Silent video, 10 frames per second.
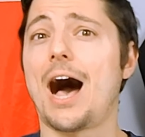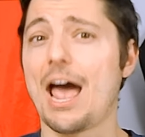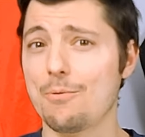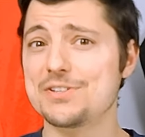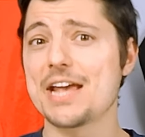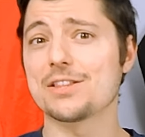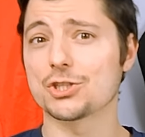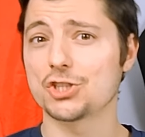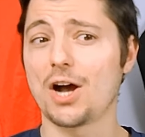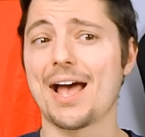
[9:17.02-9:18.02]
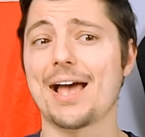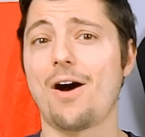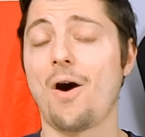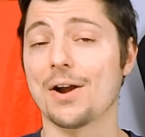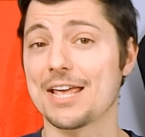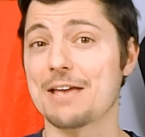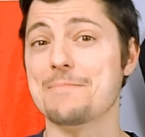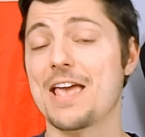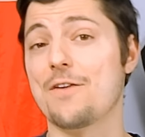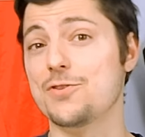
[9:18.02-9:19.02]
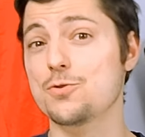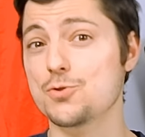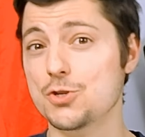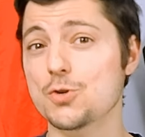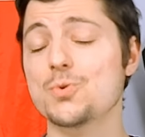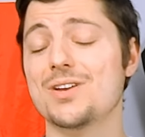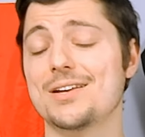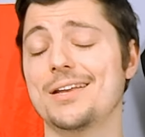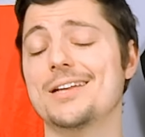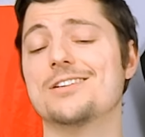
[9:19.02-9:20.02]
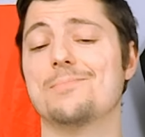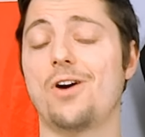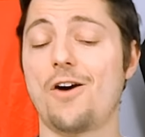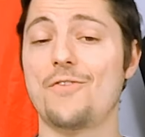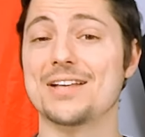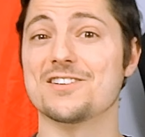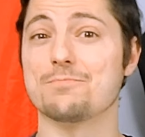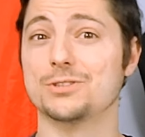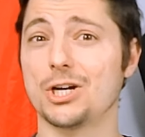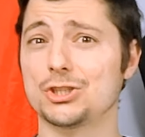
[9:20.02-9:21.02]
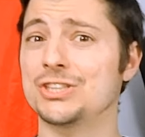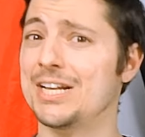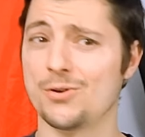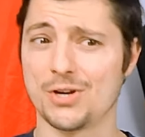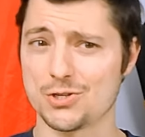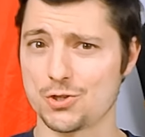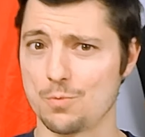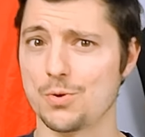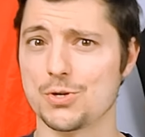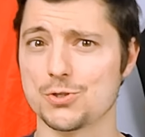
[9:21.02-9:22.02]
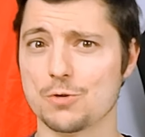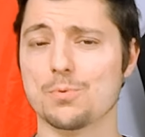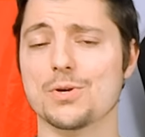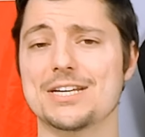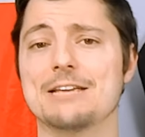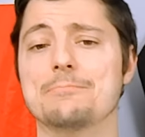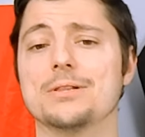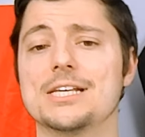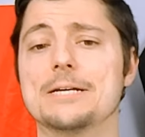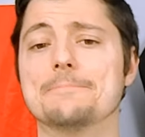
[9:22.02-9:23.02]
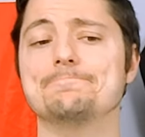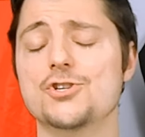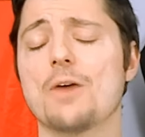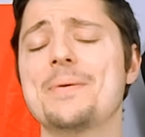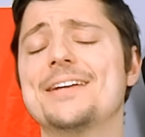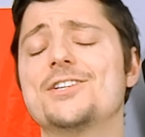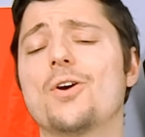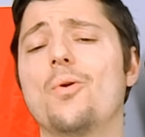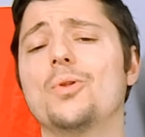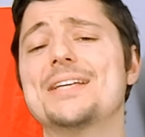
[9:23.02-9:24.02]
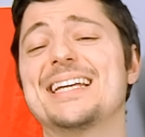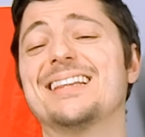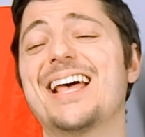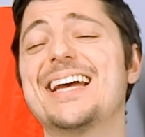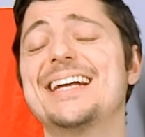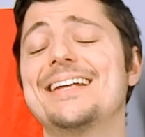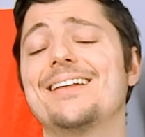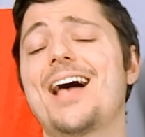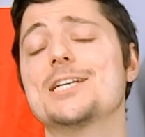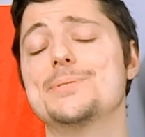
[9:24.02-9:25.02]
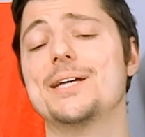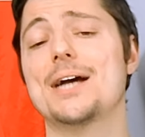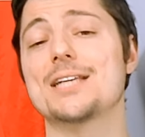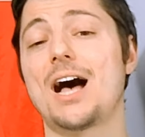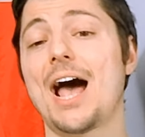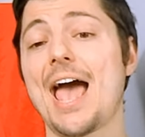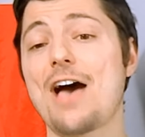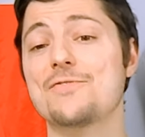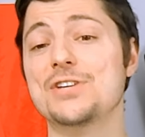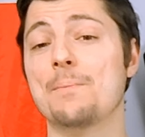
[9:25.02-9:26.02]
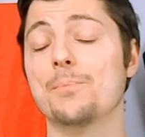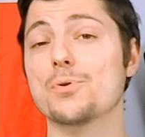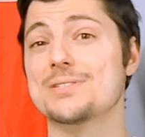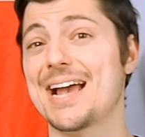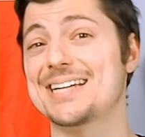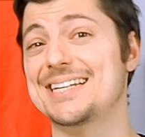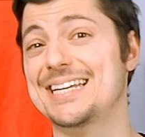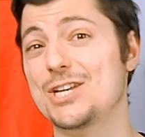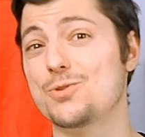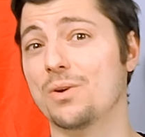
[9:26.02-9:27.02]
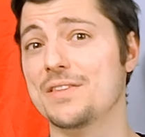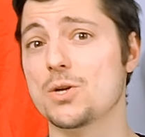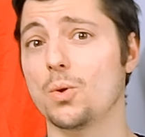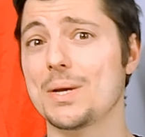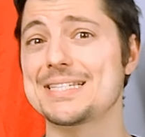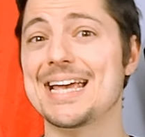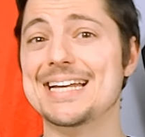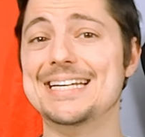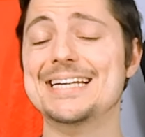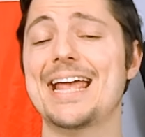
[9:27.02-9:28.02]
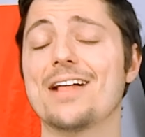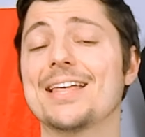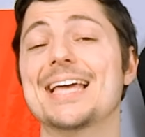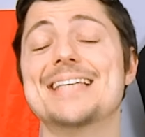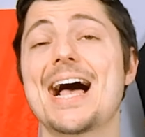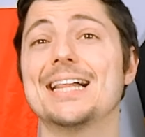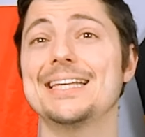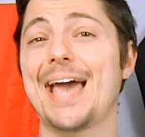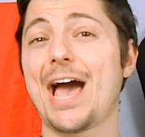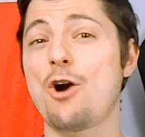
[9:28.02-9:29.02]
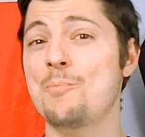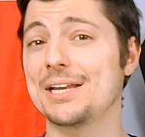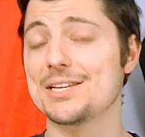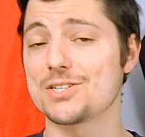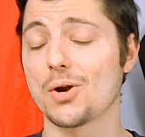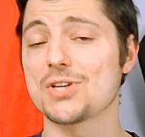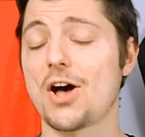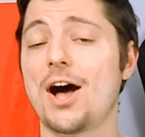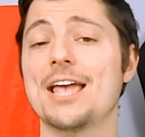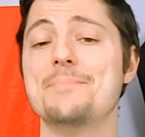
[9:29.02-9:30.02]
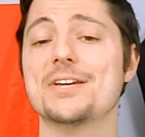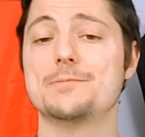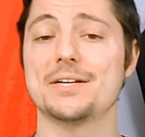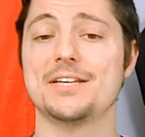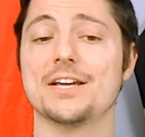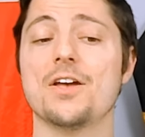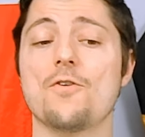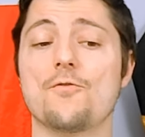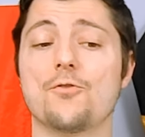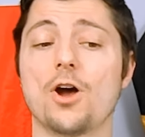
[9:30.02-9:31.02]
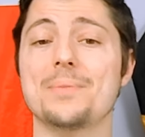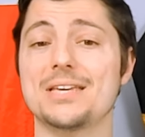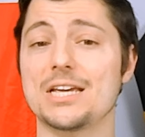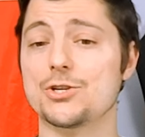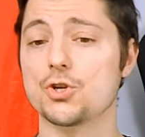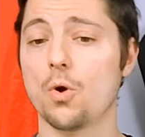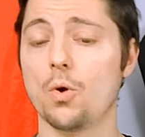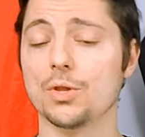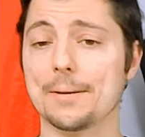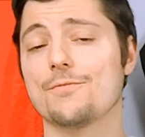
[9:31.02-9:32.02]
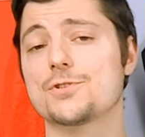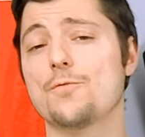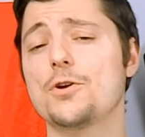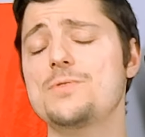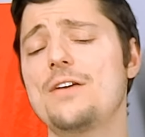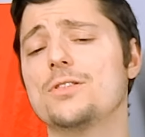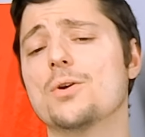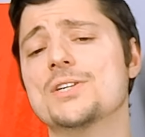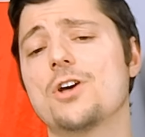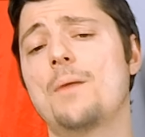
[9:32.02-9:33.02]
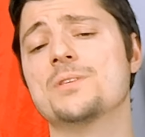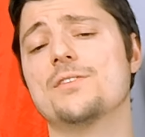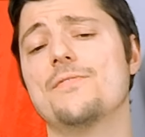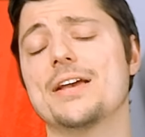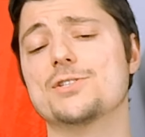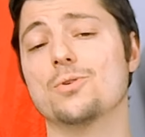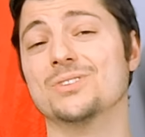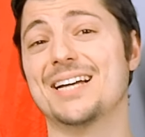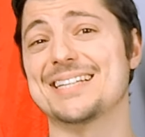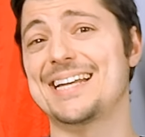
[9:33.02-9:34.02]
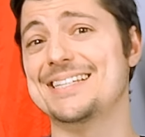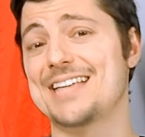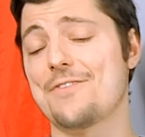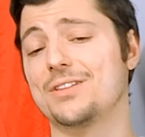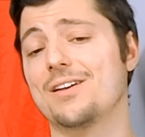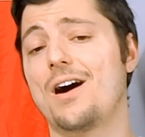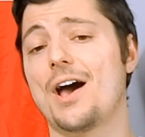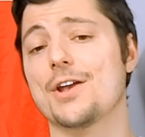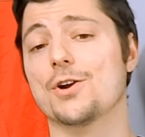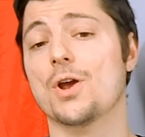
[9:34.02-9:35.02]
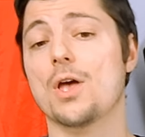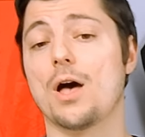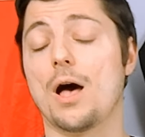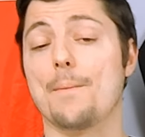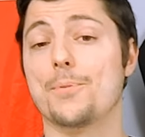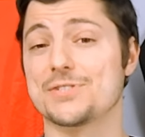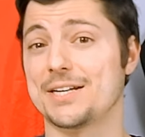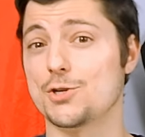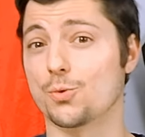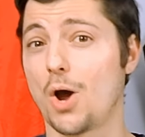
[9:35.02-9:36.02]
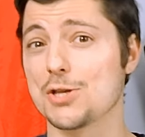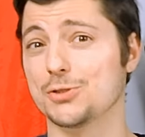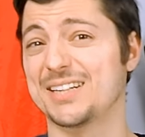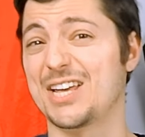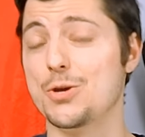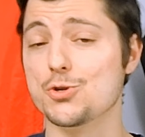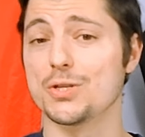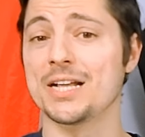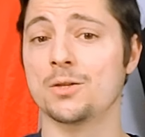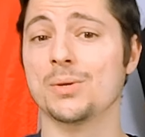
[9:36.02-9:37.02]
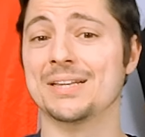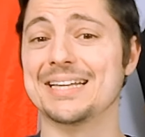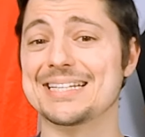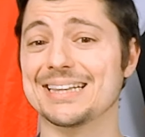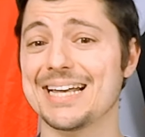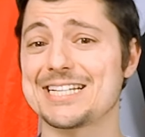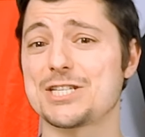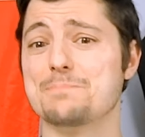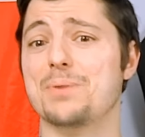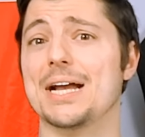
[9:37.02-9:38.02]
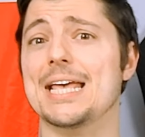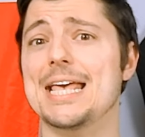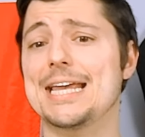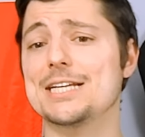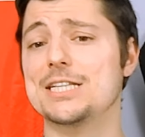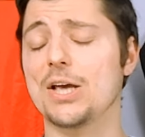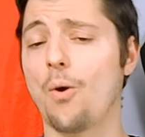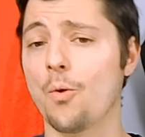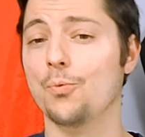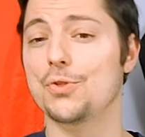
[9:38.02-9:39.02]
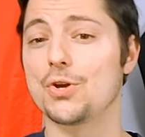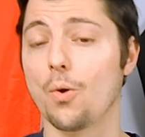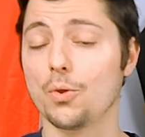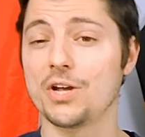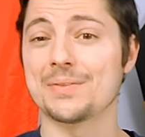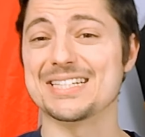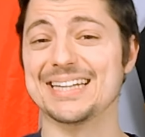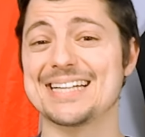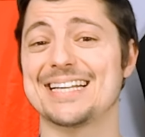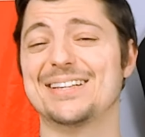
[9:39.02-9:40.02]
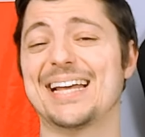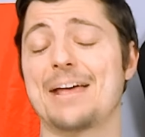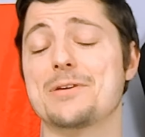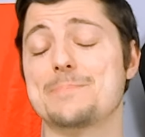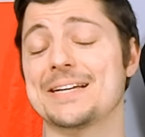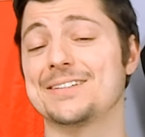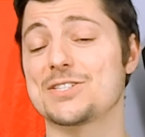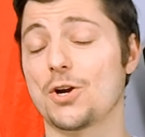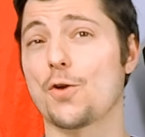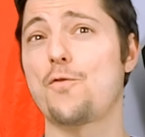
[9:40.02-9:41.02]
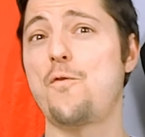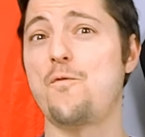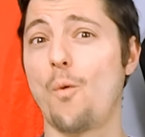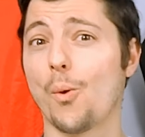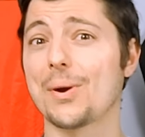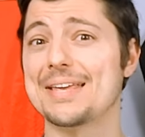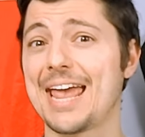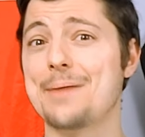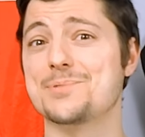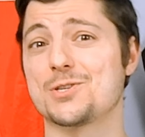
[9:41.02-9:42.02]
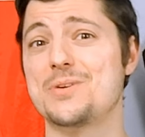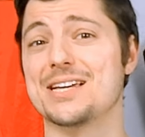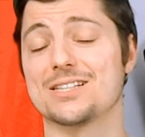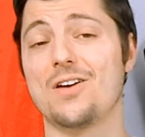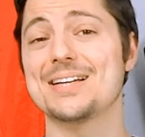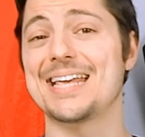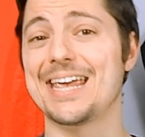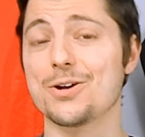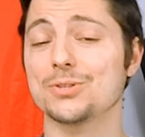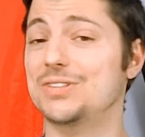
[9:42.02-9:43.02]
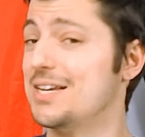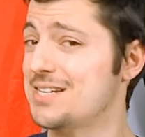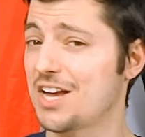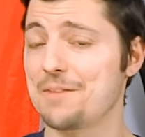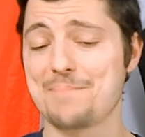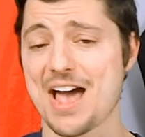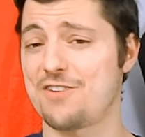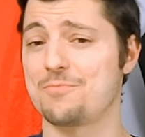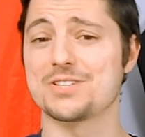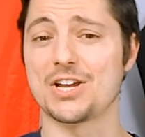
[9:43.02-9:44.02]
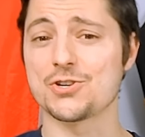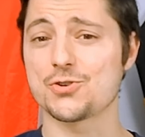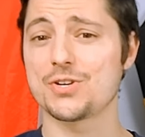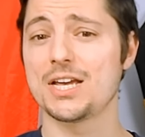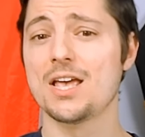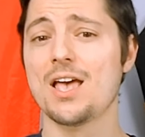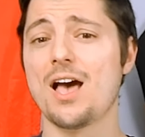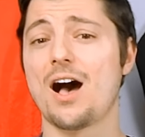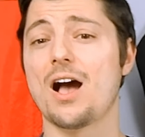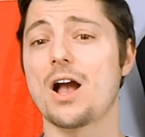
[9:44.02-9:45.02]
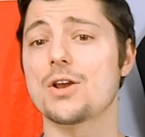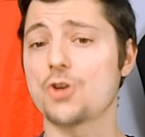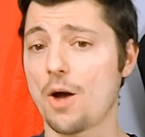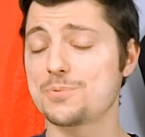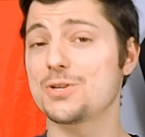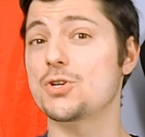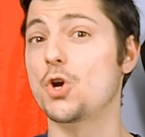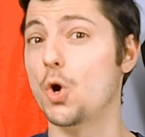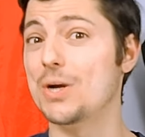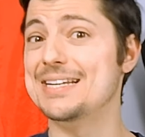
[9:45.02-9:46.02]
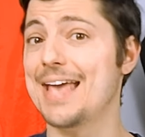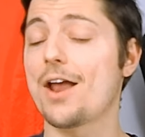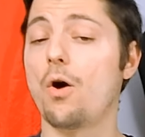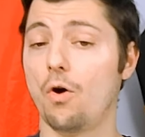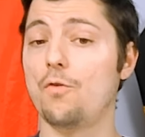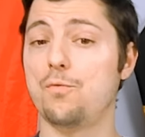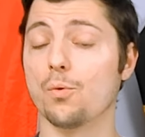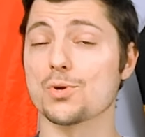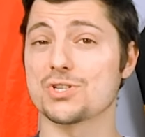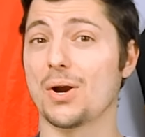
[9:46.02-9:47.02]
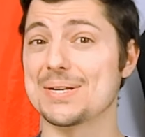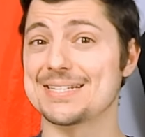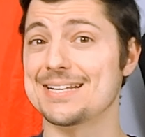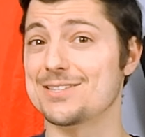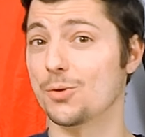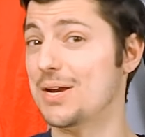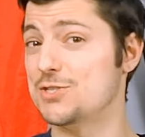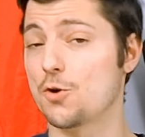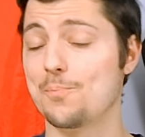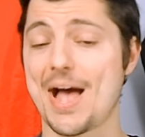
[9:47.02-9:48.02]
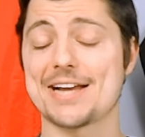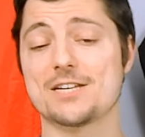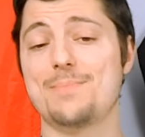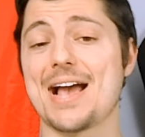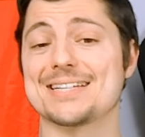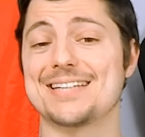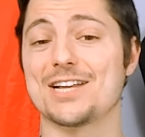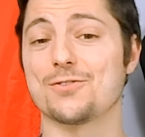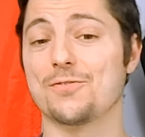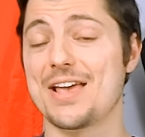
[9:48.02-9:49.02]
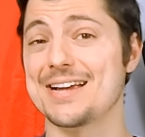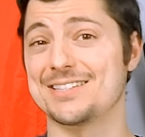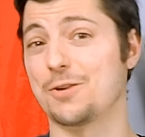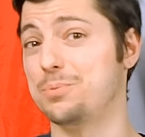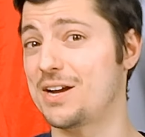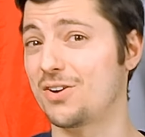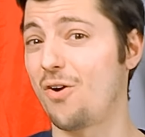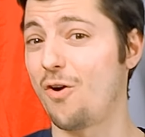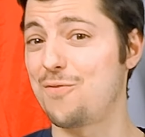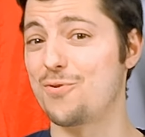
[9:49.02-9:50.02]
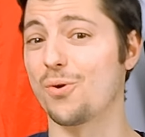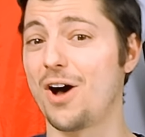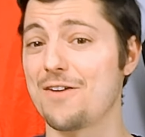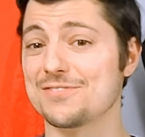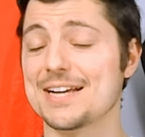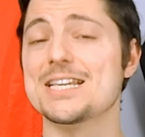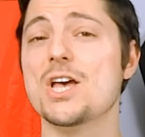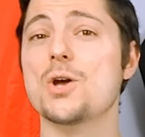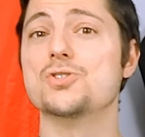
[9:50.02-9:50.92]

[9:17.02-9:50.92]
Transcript: I would take the shot on him if you do need some offensive production and you're in a super, super deep league. Jumping into goalies, and like I did last week, guys, I have numbers next to each one of these goalies detailing exactly how many starts I am expecting from each goalie. So first we have Logan Thompson of the Vegas Golden Knights, and he's definitely a higher percentage roster than I usually include in these lists, but he's the only goalie on this list that I'm expecting to start four games this week. As long as Hill doesn't come back from his injury, Thompson could get all four starts since there is no back-to-back sets for Vegas and they're playing on all four off nights.